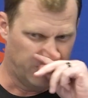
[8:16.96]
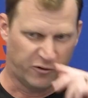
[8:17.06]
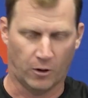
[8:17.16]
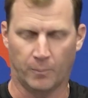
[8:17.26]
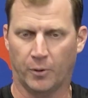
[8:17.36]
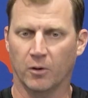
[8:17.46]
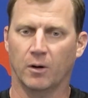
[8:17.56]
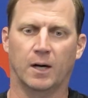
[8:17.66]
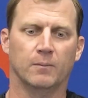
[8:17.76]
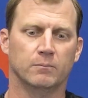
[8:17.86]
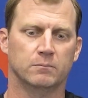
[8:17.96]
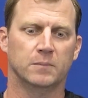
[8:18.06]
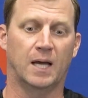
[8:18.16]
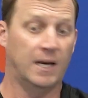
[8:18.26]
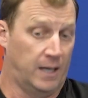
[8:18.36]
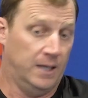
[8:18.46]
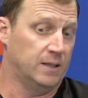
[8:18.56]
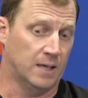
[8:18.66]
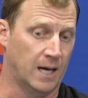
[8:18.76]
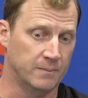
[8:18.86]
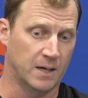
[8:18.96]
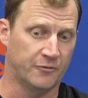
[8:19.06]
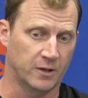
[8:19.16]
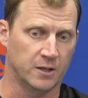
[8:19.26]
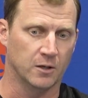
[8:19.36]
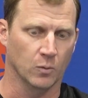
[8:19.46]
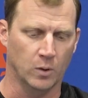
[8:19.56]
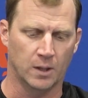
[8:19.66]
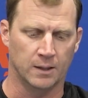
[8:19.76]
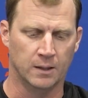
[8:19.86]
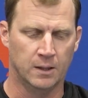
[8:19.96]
for our program, and any time, definitely in year one.